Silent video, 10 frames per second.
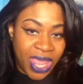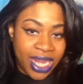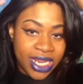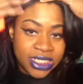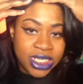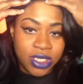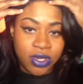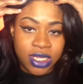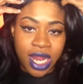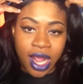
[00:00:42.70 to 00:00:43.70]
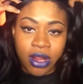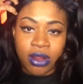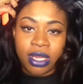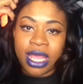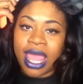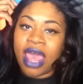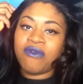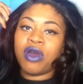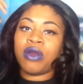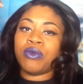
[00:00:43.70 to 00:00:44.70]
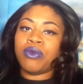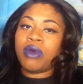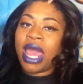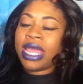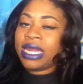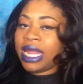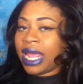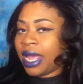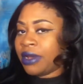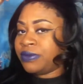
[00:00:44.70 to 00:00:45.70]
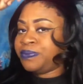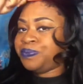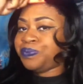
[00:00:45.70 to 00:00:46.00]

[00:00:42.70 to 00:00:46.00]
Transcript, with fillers: And it is the unit that I currently have on right now.